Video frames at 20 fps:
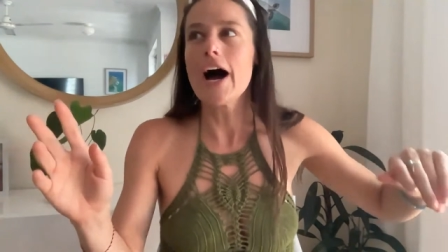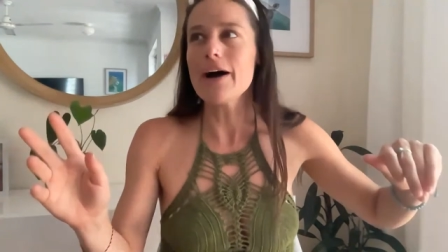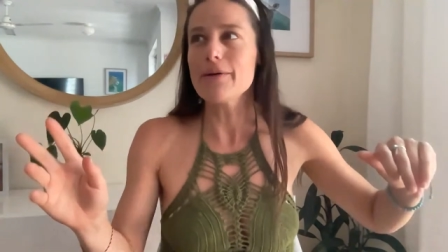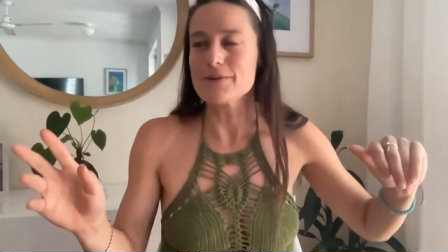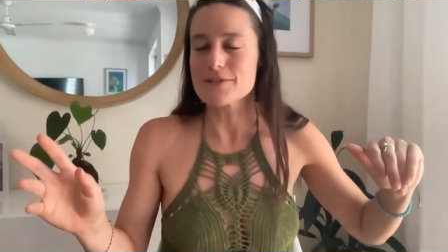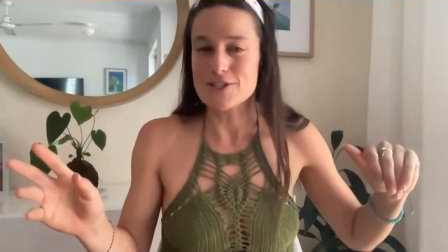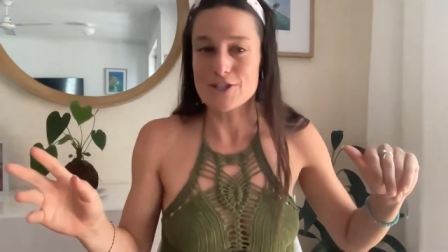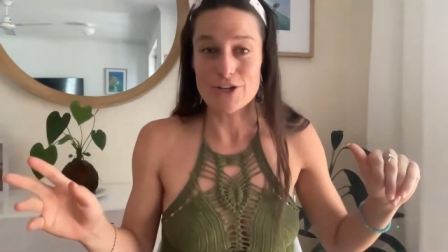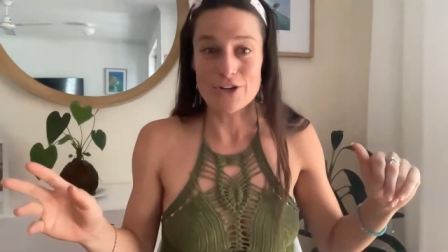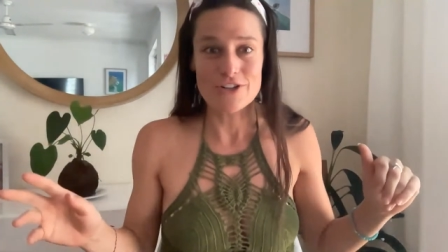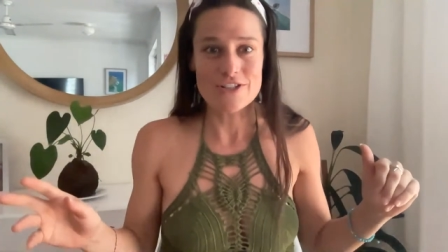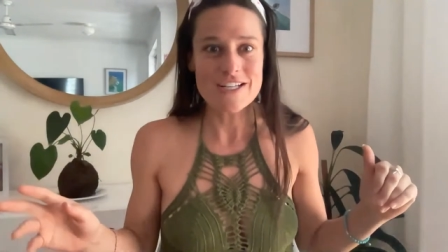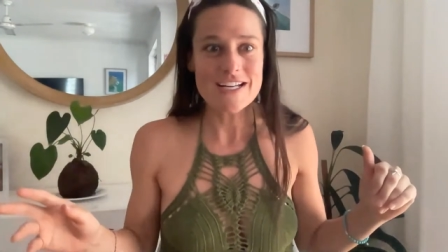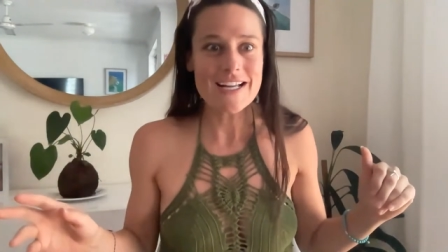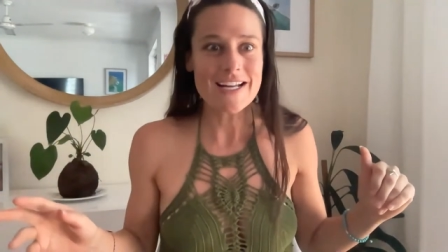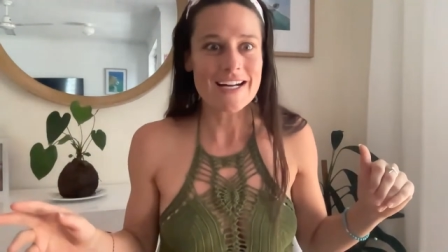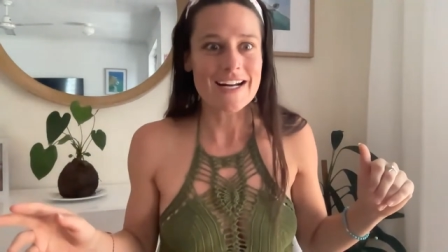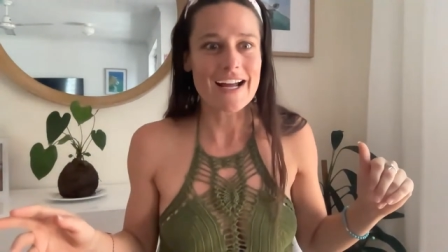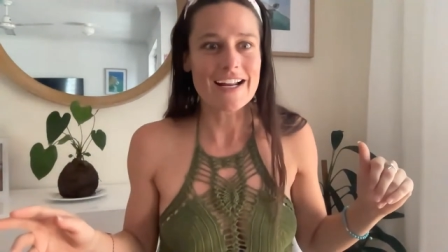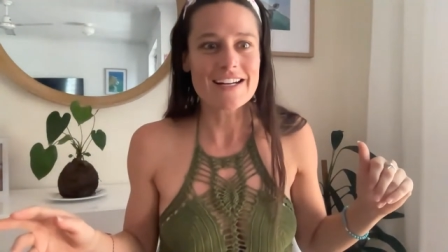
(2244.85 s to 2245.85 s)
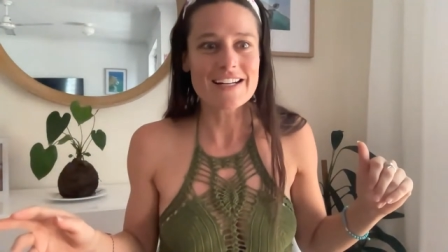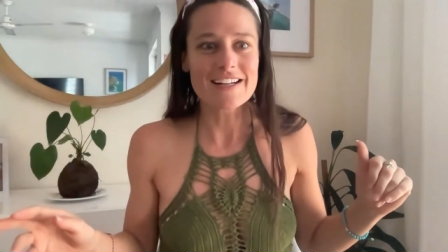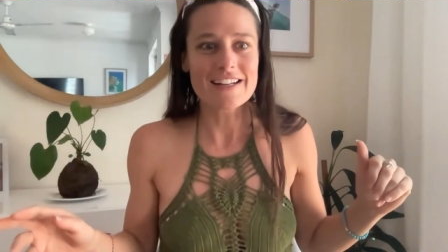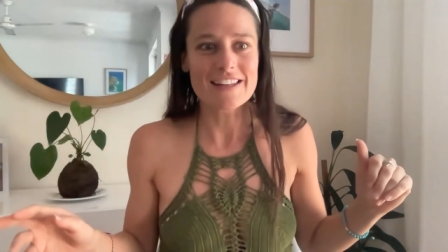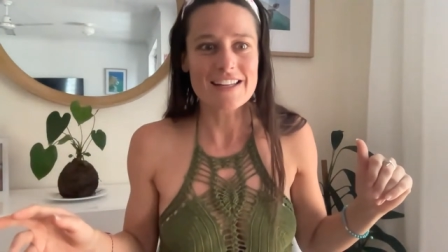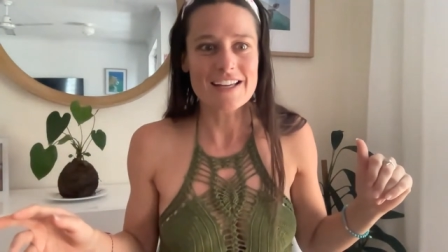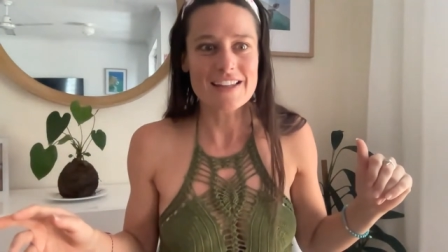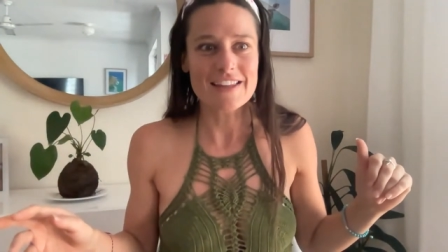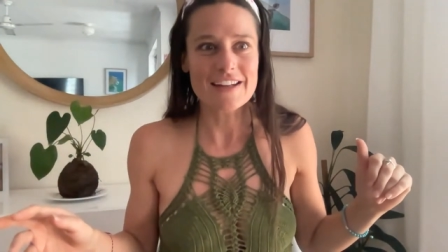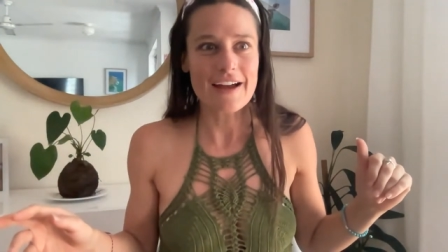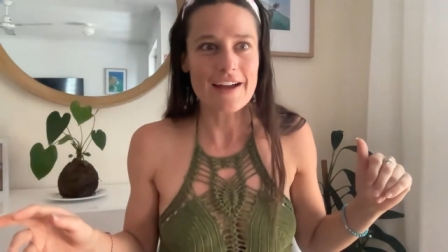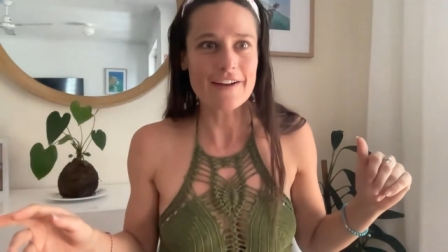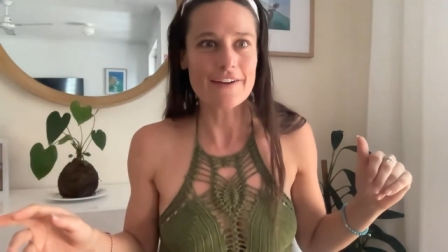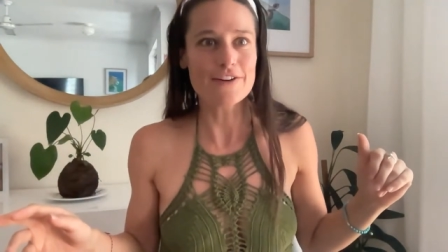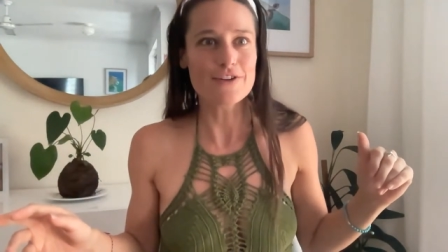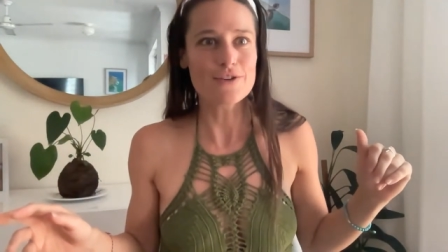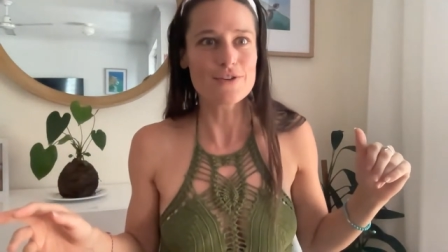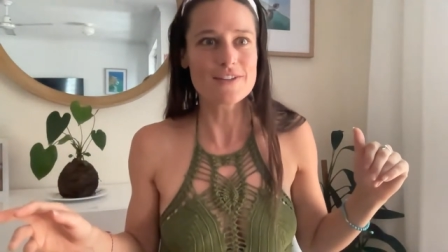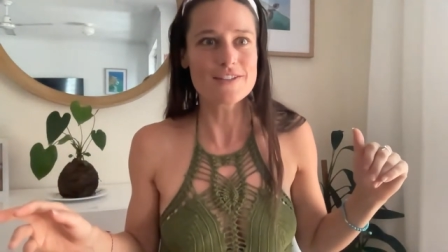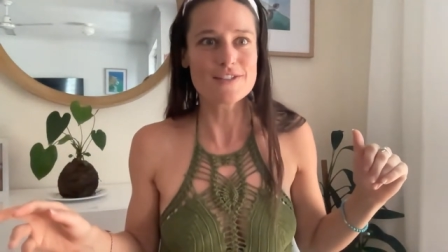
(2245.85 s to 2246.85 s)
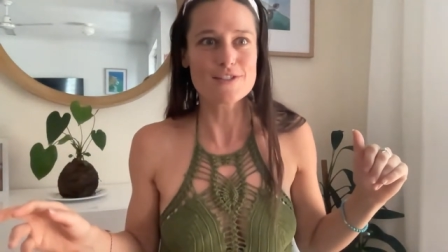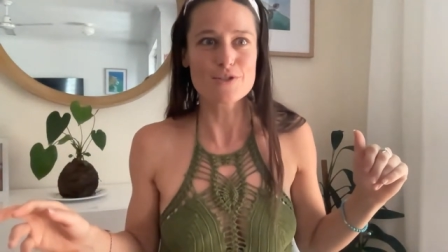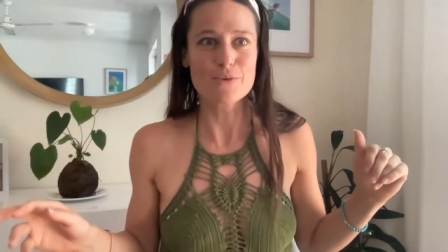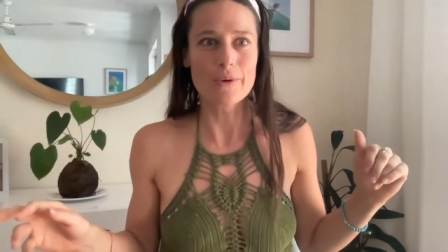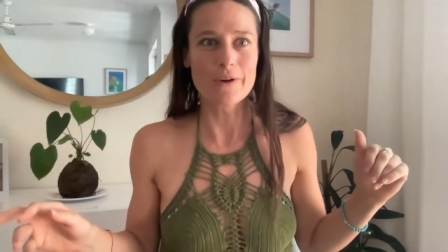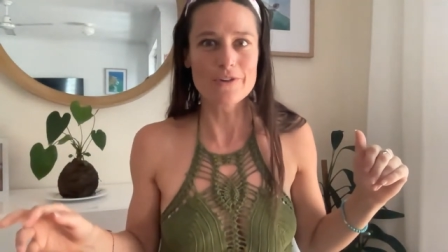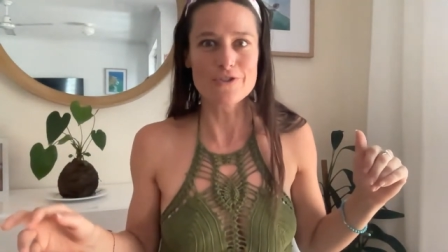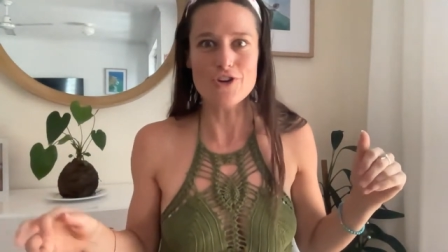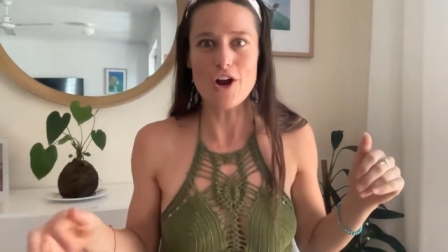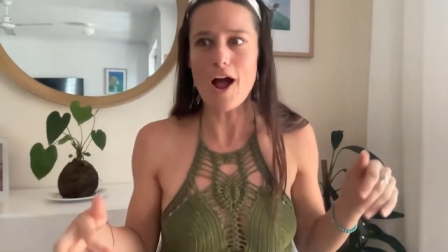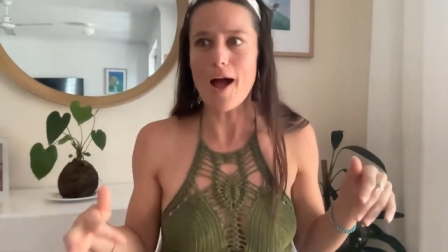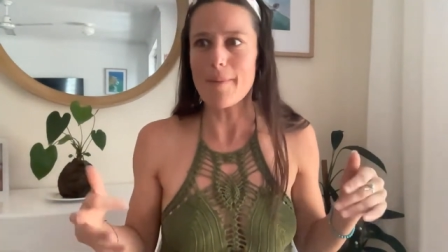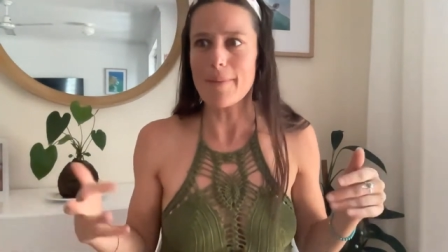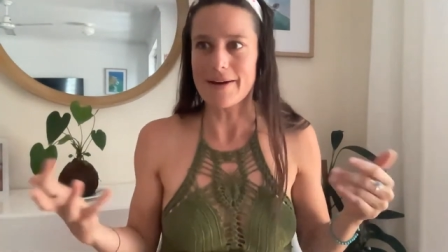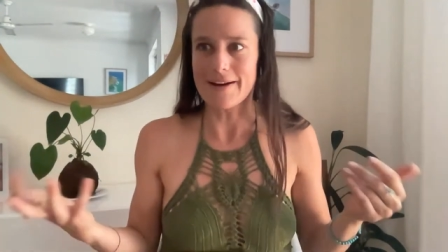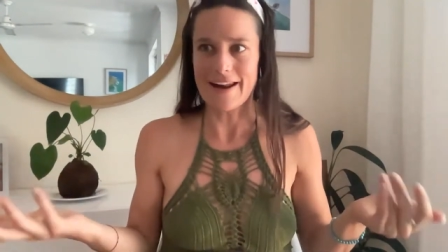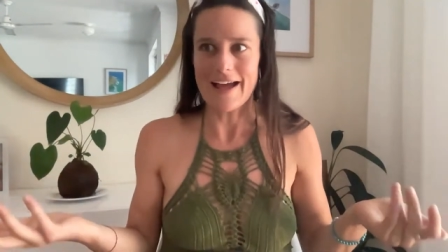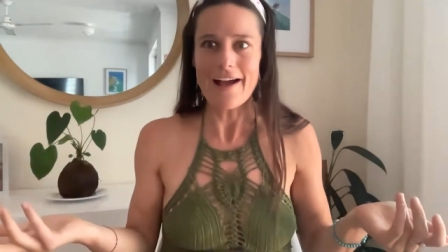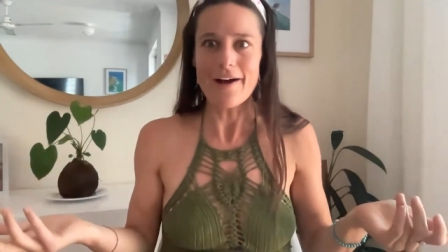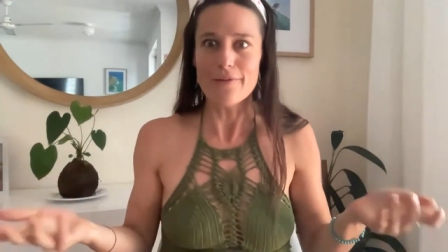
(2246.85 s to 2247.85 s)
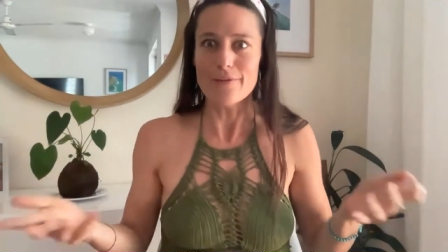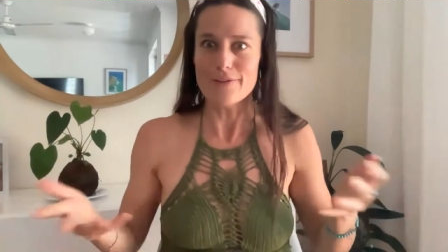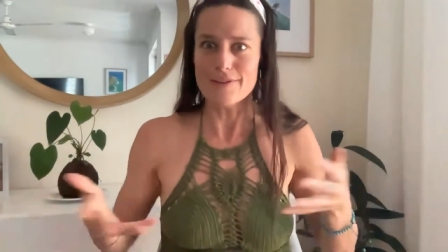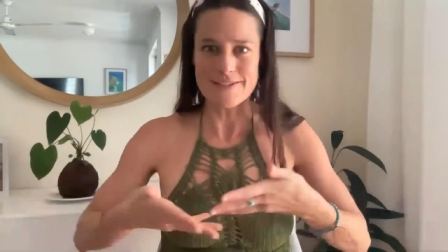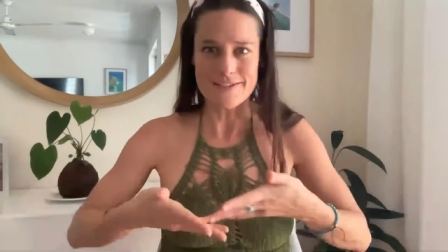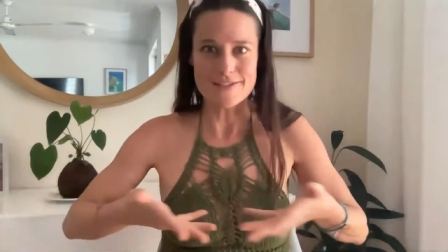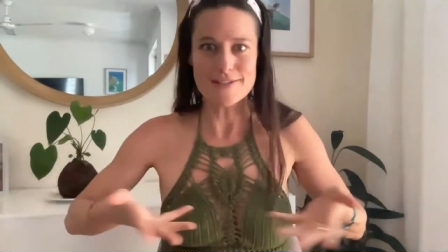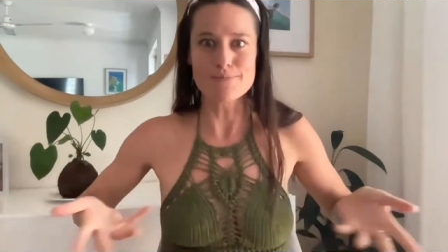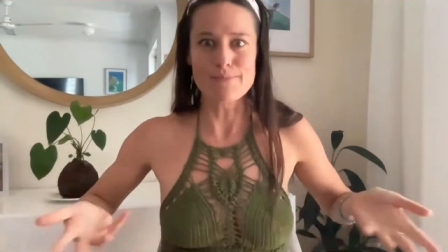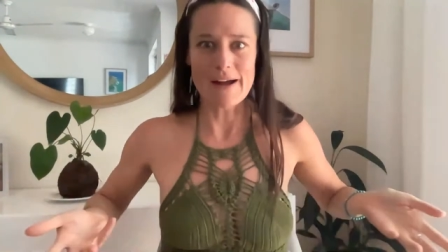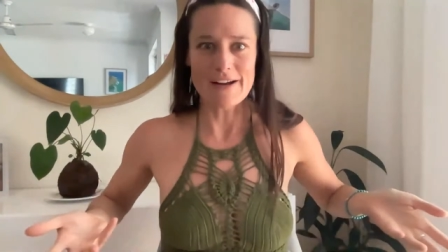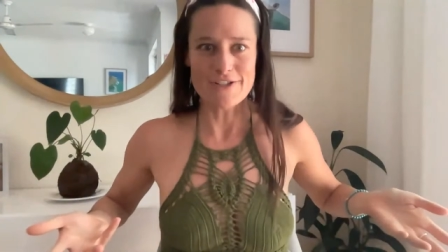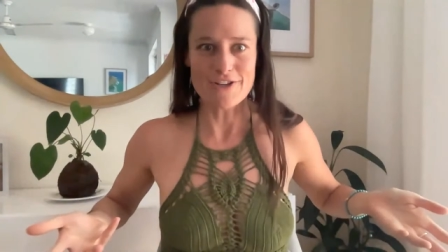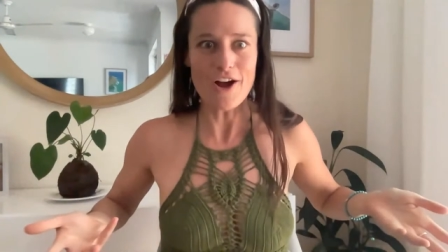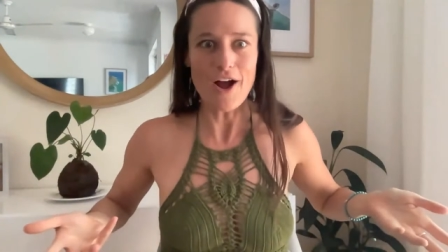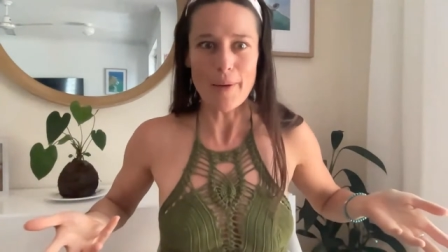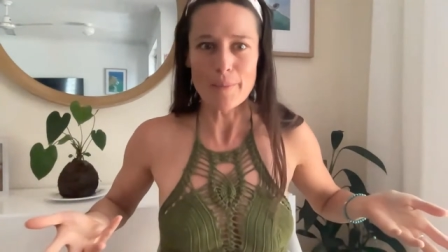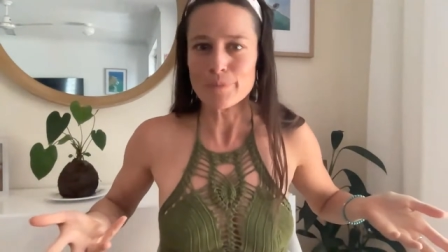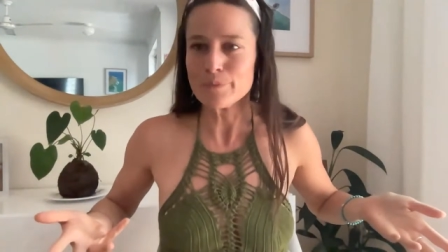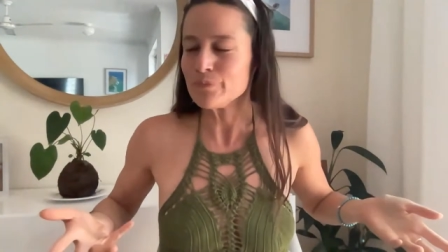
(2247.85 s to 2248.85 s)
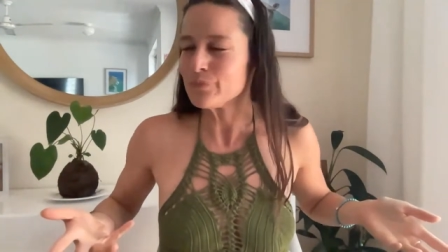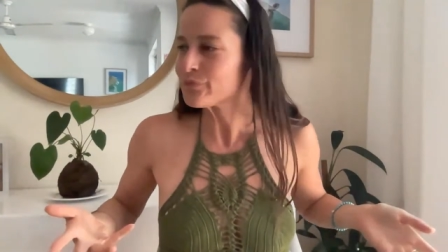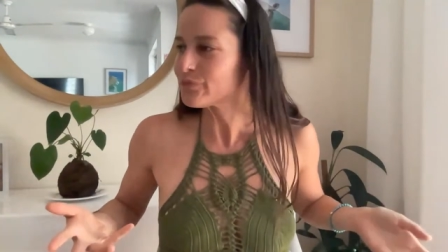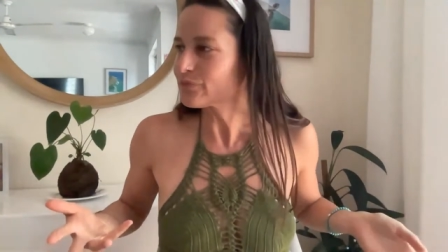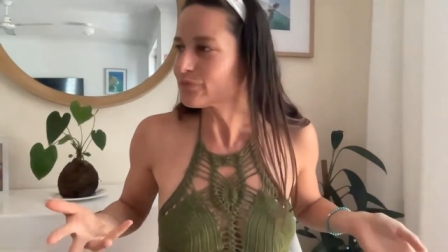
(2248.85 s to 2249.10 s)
I was 13 and I didn't think that I could do this as a real job. And now this is my job.